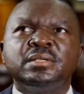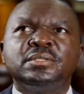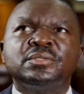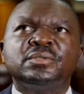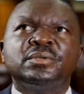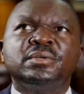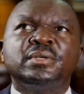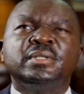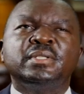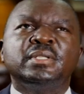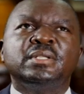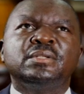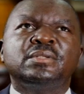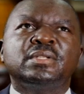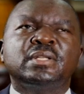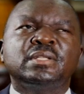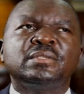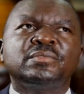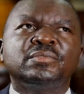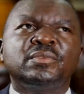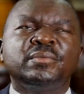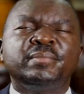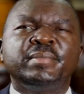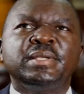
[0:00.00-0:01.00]
So the
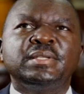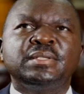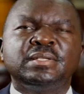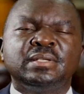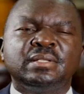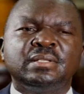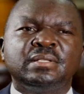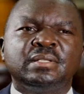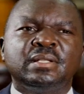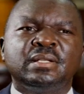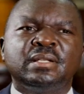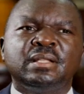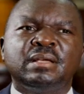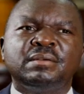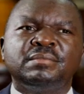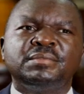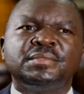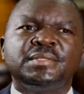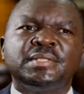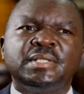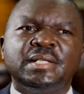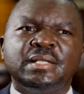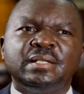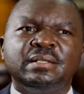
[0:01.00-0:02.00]
transformation that
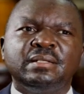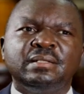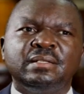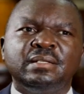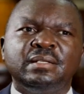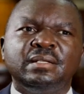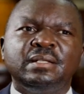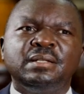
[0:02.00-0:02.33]
I've seen